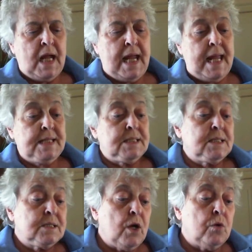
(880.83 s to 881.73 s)
And
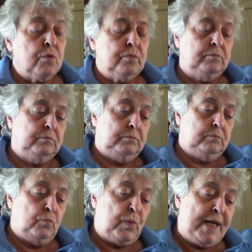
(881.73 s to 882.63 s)
so
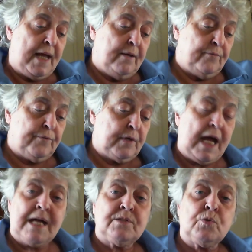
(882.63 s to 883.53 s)
we have
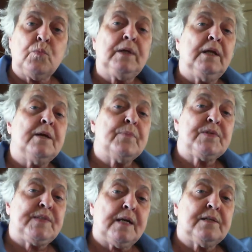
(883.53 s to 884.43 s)
Kaiser Wilhelm
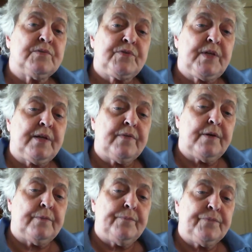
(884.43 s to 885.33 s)
II sitting
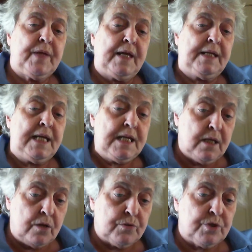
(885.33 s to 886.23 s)
there. And he
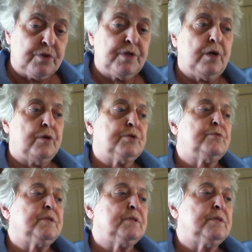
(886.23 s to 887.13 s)
goes to the
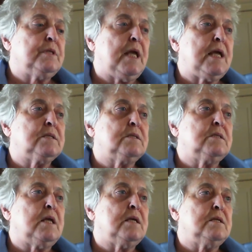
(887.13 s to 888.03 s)
Austrians and
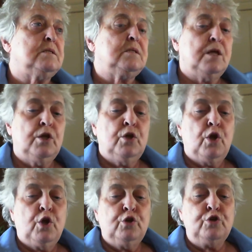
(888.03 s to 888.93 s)
says,
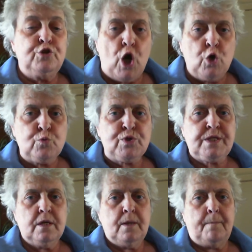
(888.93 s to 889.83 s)
"Don't
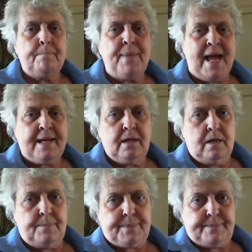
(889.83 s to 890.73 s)
back
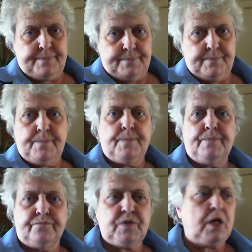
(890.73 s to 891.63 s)
up.
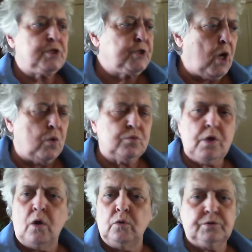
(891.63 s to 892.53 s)
Don't
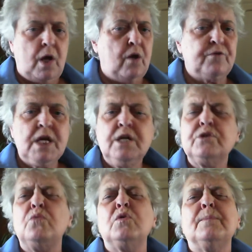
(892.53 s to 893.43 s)
hold off.
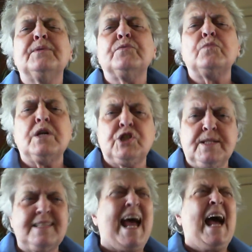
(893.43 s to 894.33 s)
Don't worry about the
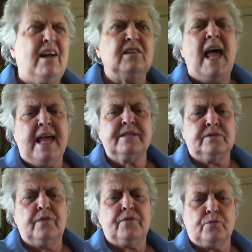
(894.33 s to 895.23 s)
Russians. I'll
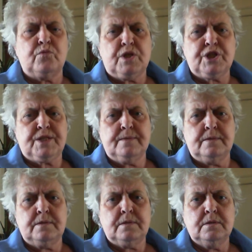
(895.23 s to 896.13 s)
handle the Russians.